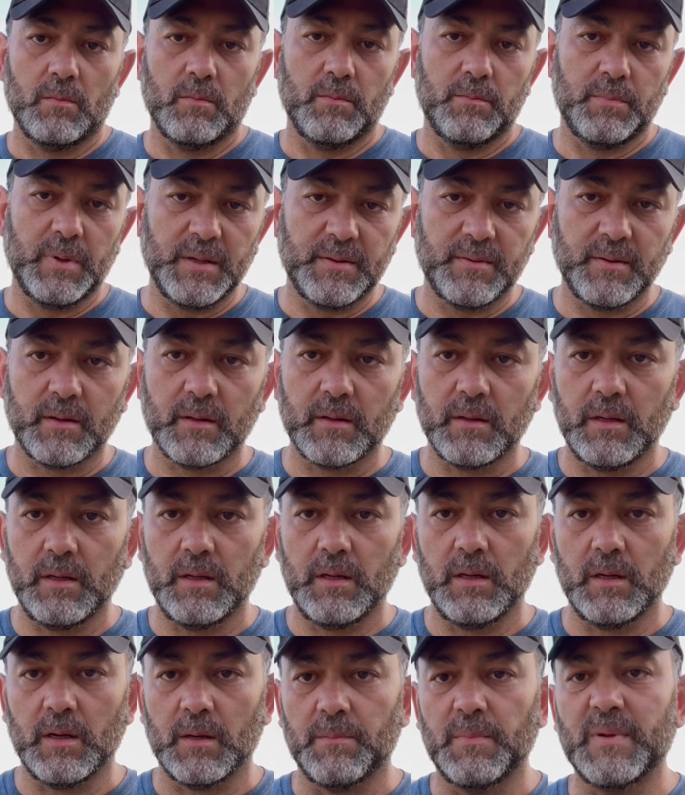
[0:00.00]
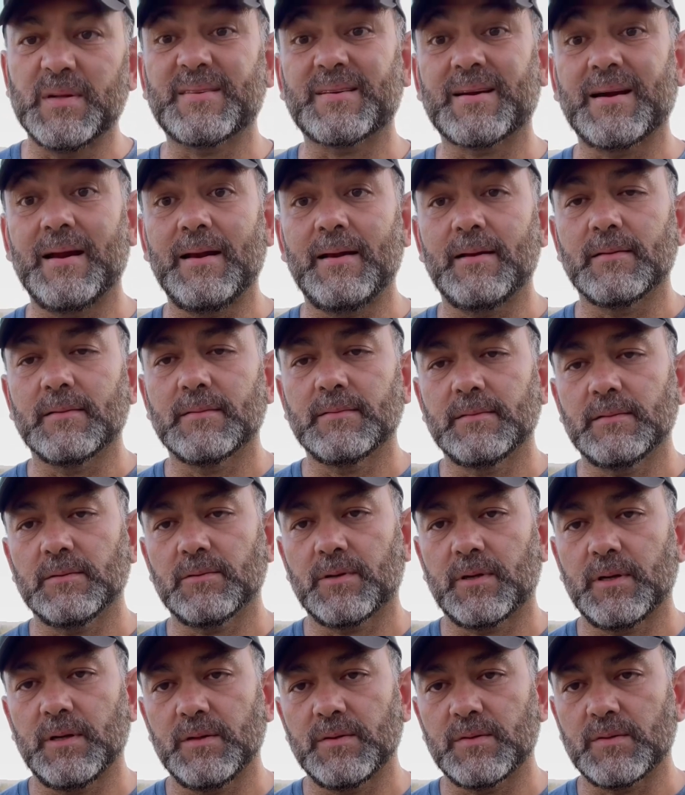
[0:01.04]
basically Mezcala.
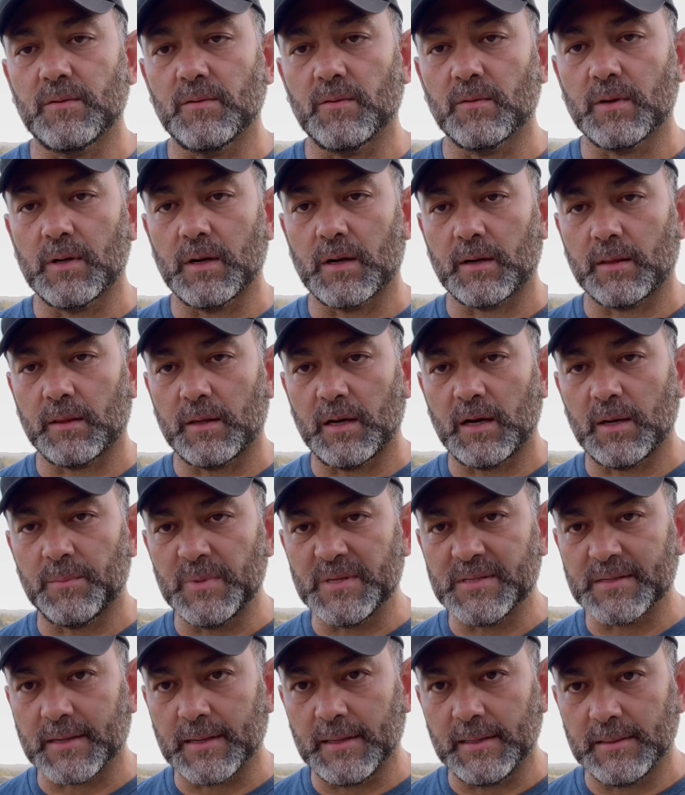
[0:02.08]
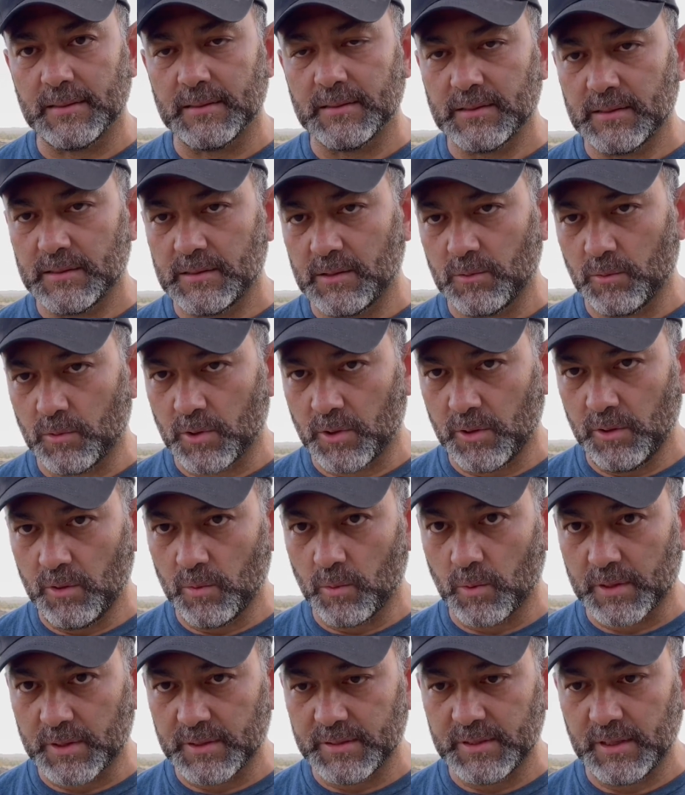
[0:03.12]
Okay, so Carretera Mezcala is where you
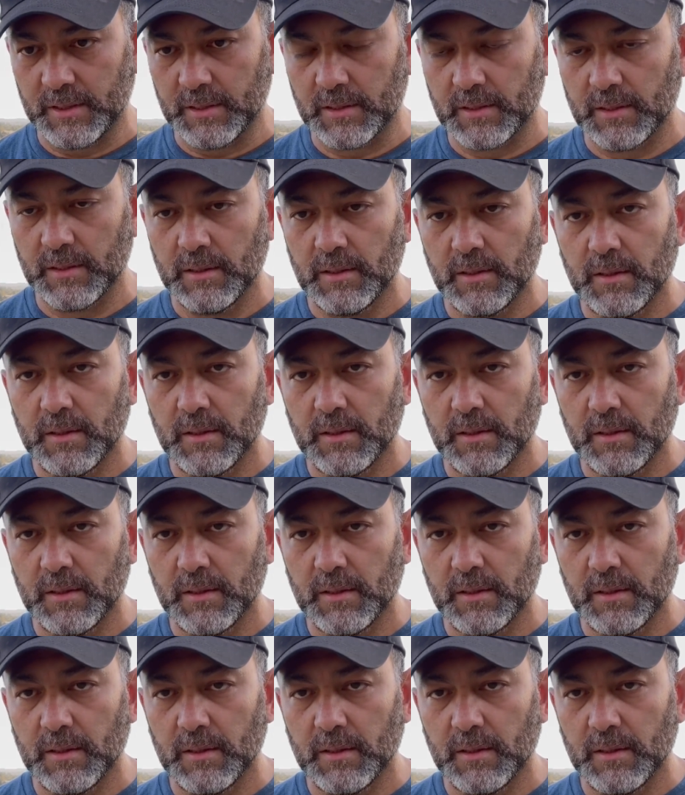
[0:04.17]
want to take.